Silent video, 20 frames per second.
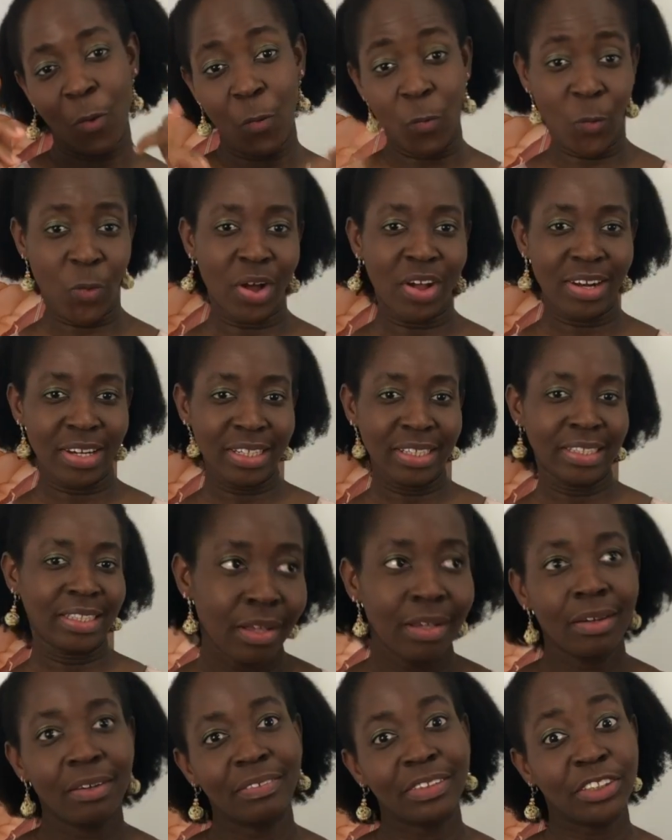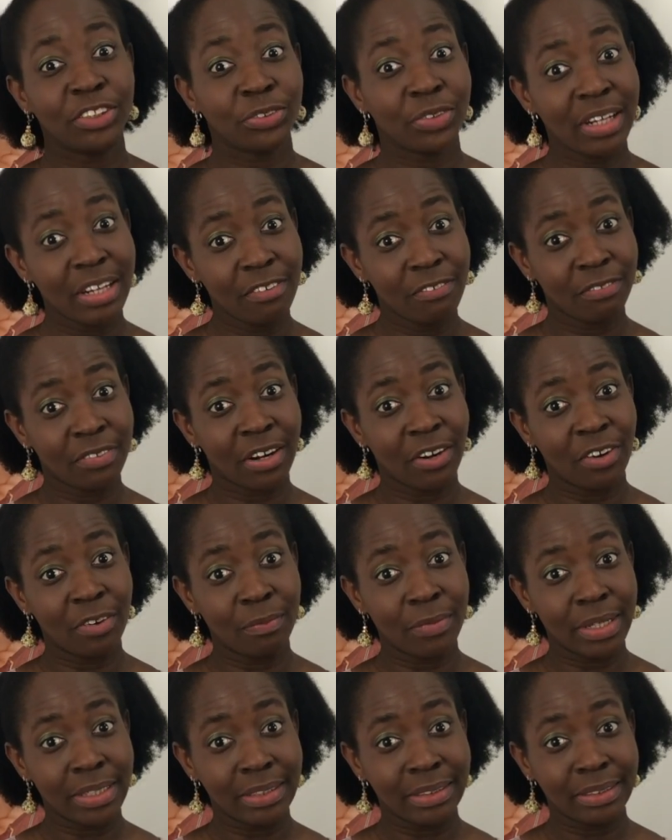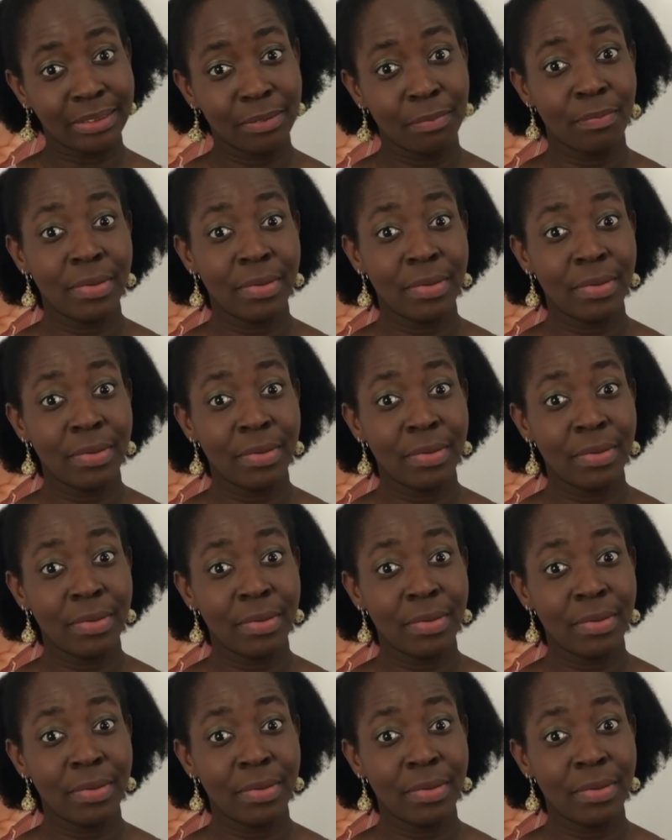One, a dry environment